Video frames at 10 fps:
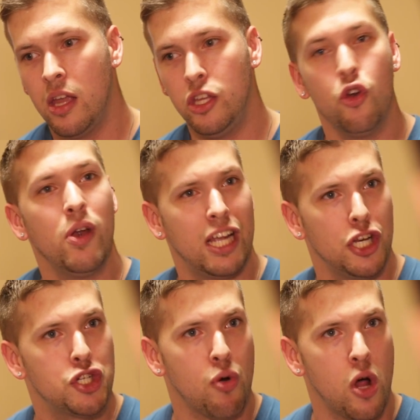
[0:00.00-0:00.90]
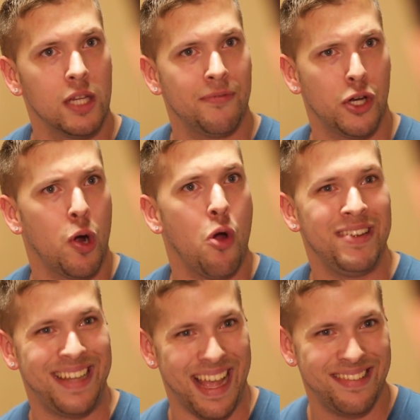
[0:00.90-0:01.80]
you're in control of of your own
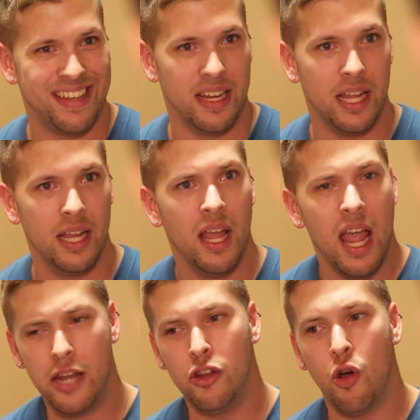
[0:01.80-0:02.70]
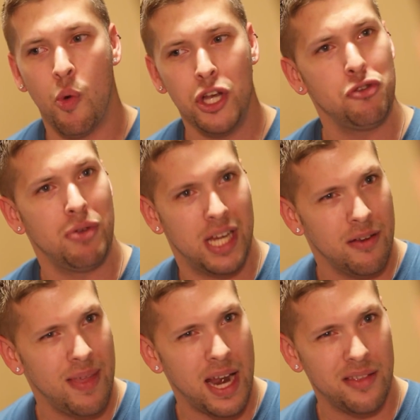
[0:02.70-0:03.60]
destiny. And you know, once you
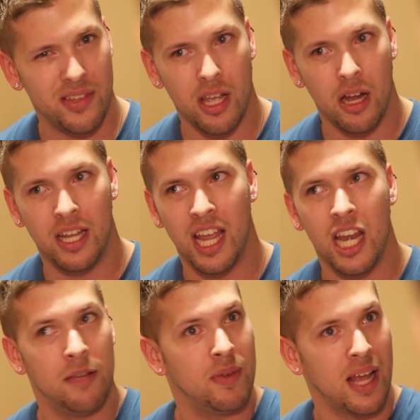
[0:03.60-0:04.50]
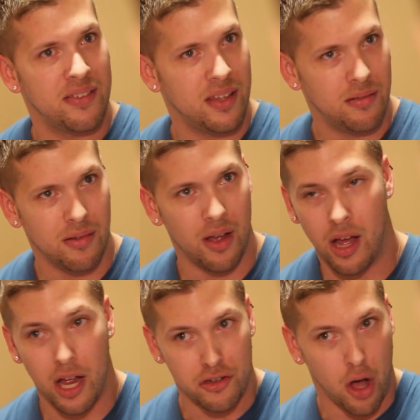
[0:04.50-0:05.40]
hear that as a young kid, even as an
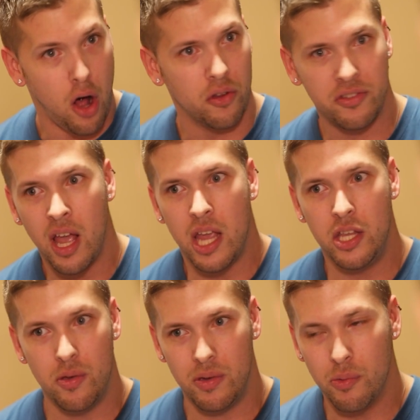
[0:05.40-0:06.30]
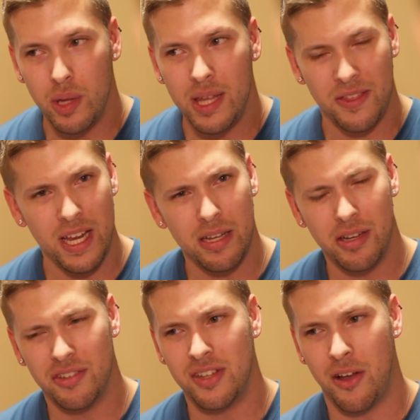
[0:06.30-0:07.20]
uh, adult, you, you really think to
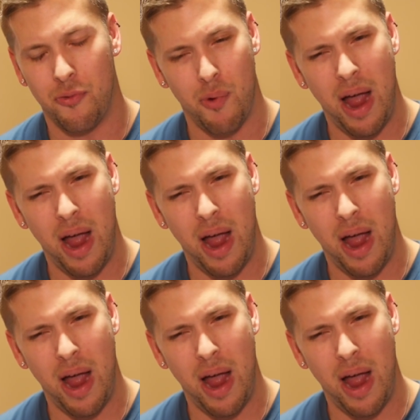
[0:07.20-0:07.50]
yourself,